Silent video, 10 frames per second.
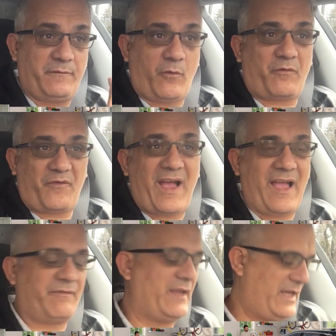4,
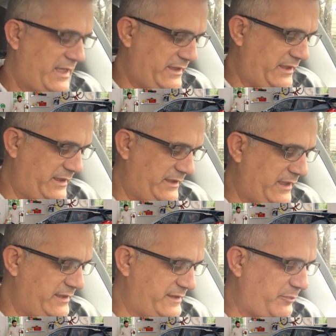5,
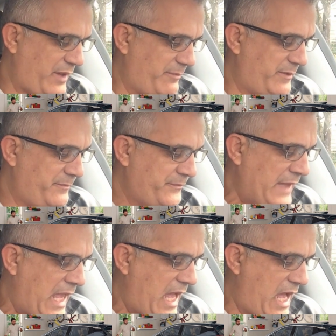then it's a problem.
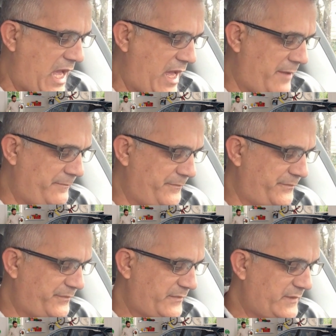
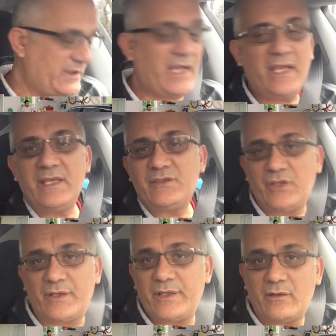The
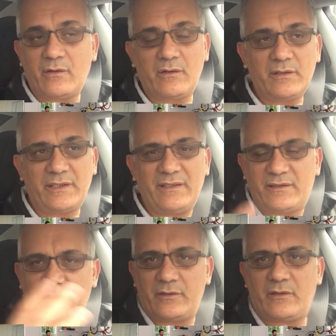interior
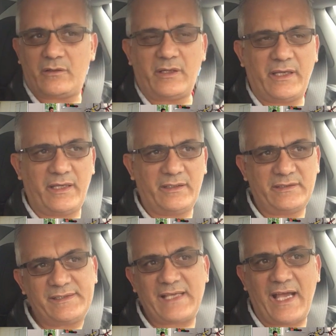
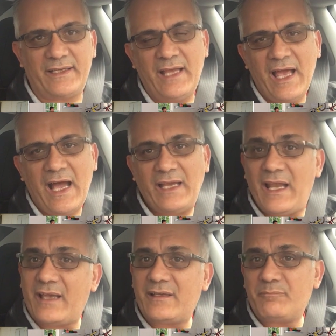design, I
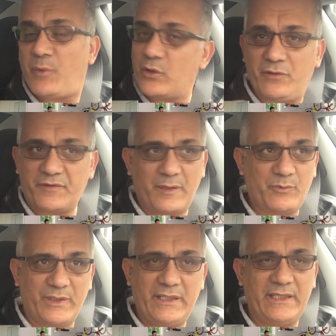like both of them
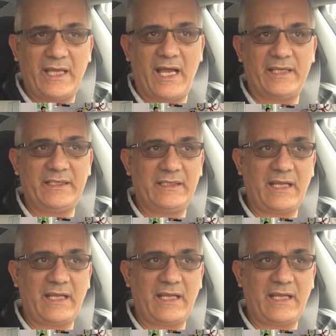really. I